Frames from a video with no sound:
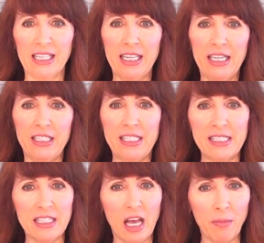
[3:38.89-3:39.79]
and
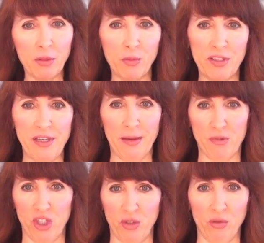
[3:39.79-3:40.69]
he's coupled with
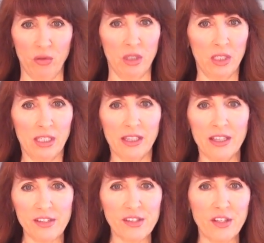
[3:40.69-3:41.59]
Neptune,
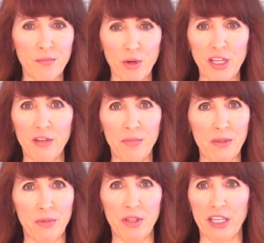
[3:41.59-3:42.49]
this can bring in
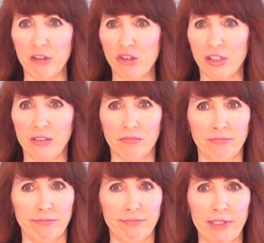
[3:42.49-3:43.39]
people that are just
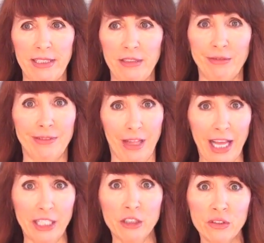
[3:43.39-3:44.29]

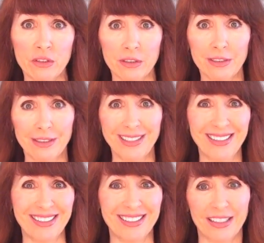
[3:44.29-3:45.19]
liars.
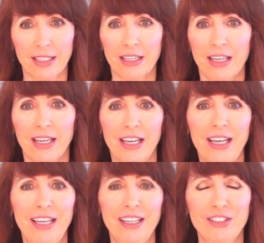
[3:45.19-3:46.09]

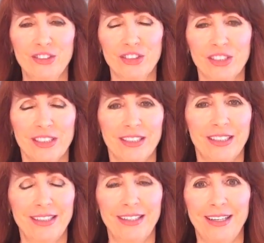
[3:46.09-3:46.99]
And,
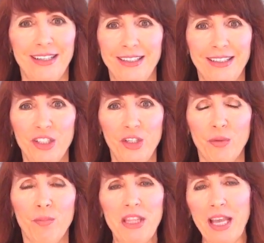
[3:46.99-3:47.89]

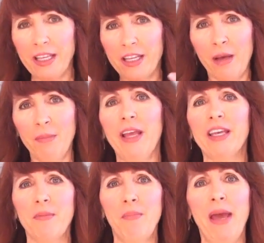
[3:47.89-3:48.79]
but they can come
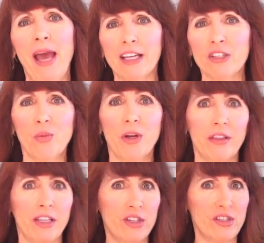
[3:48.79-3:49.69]
like in a package
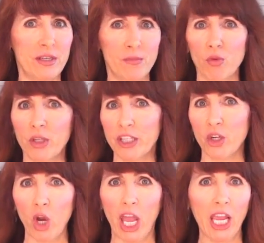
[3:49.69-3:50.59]
where they just seem really
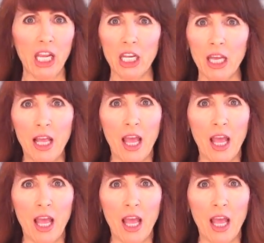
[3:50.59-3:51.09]
great